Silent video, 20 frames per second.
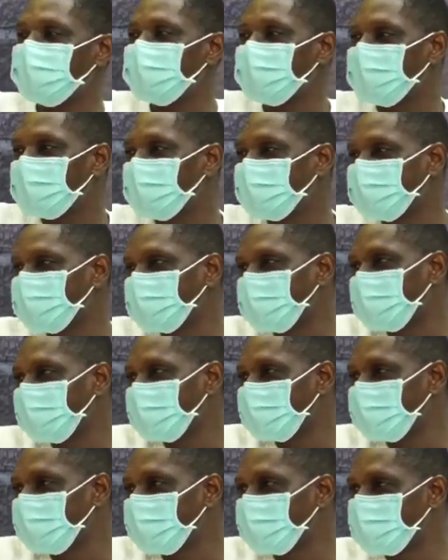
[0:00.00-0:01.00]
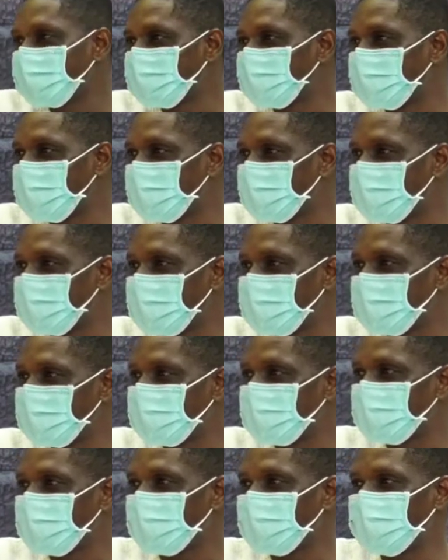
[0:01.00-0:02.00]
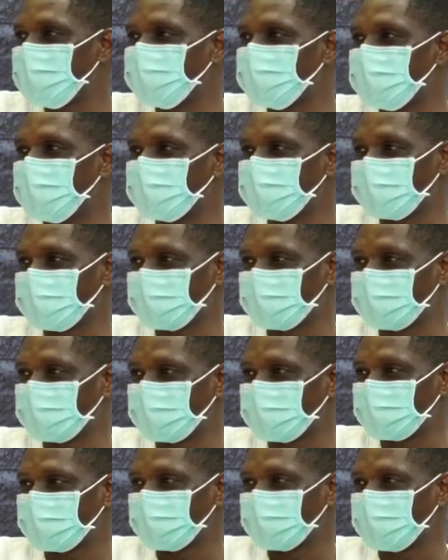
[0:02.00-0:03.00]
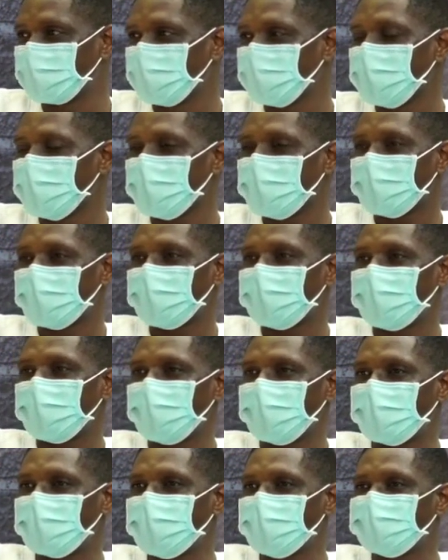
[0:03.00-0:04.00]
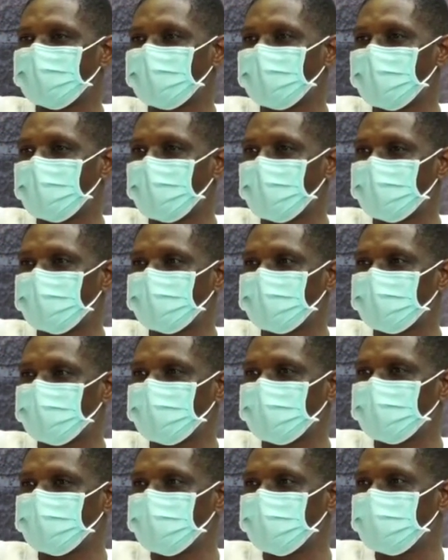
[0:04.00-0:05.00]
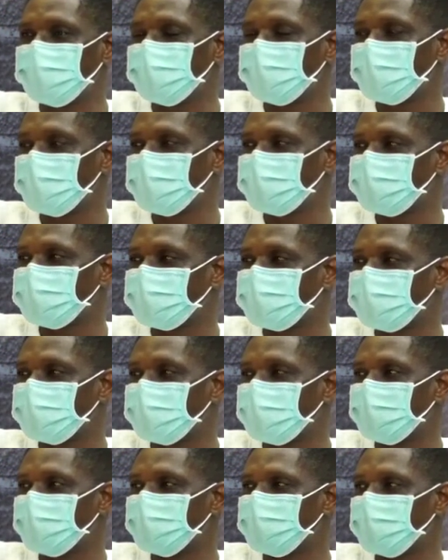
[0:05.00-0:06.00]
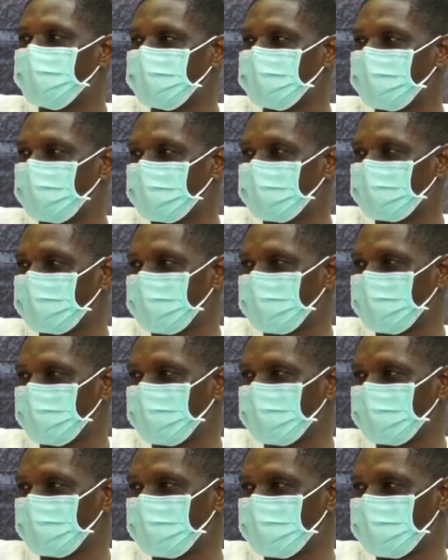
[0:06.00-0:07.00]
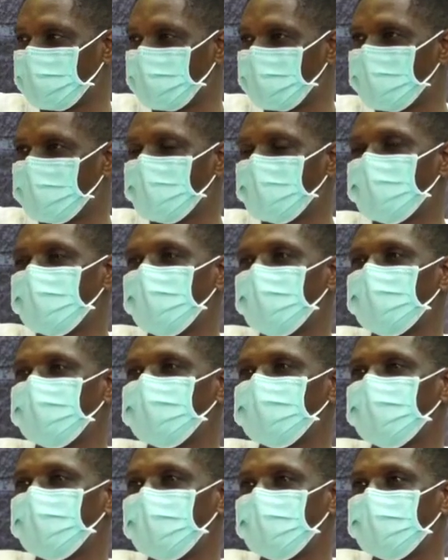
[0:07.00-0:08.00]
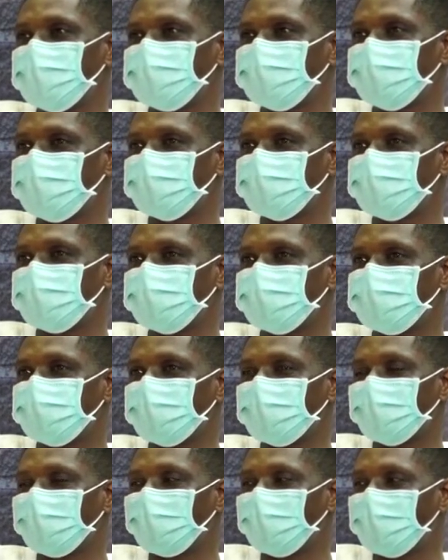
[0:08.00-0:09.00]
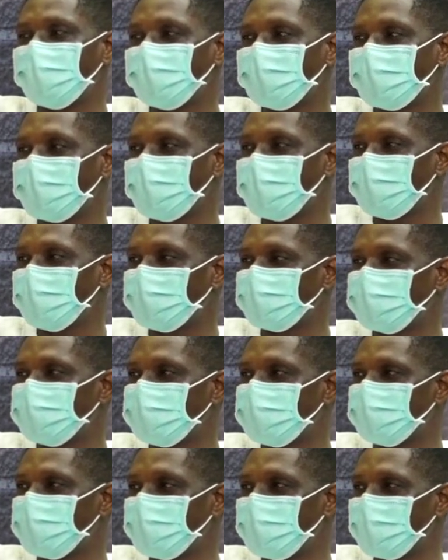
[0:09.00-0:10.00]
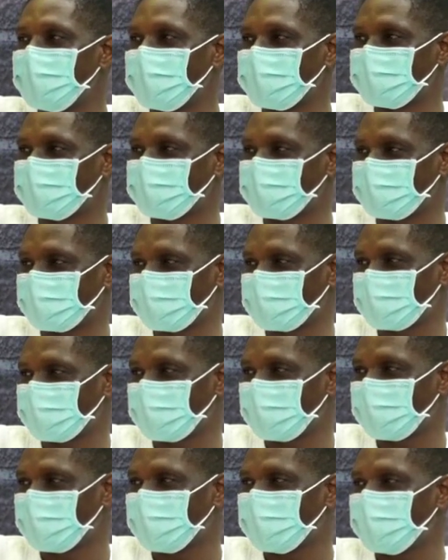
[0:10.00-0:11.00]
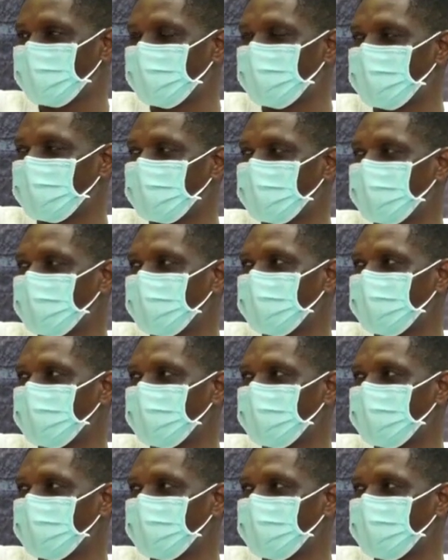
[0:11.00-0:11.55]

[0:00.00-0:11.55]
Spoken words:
counseling is also very important. A counselor helps you to put things in perspective. Also helps you to learn how to relax. We call